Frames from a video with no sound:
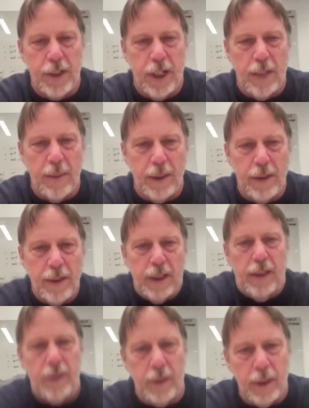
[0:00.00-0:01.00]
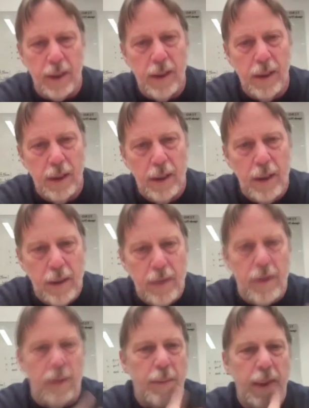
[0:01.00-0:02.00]
job? And I said, I'll do it.
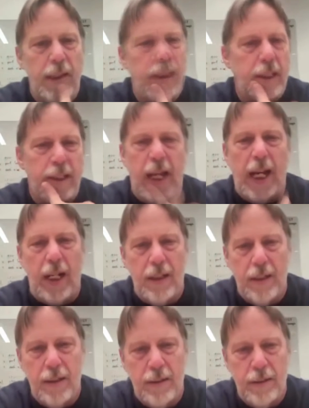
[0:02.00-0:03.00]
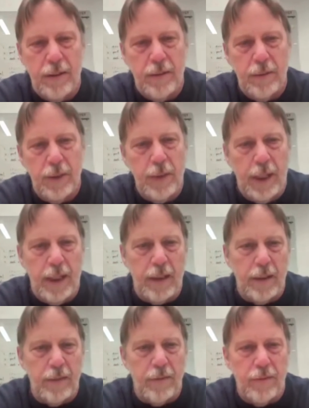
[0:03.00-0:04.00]
So me and the tech, we went
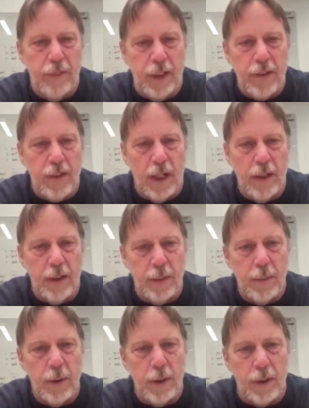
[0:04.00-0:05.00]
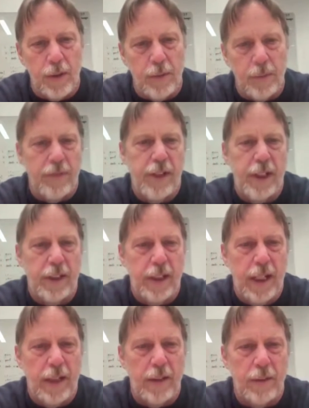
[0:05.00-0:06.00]
and fixed 100 boards. So we figured
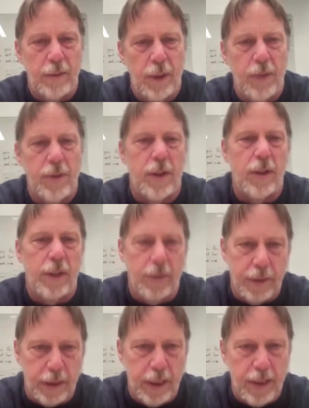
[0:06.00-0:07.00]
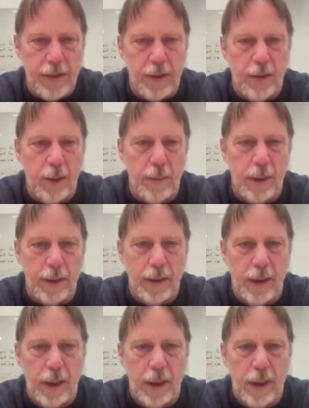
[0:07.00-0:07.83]
out what was going on with the test equipment.